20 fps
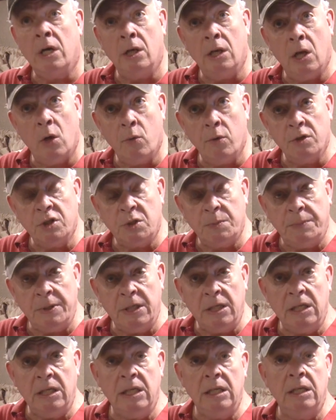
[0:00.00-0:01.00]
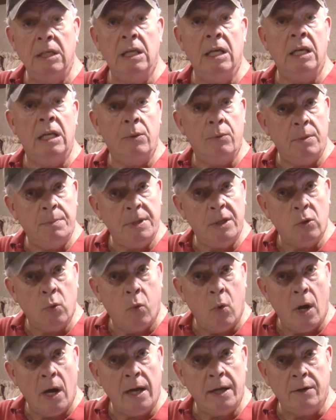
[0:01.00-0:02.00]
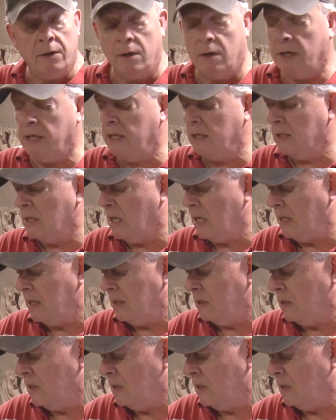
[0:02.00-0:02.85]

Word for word: a lower speed and it would be quieter at night.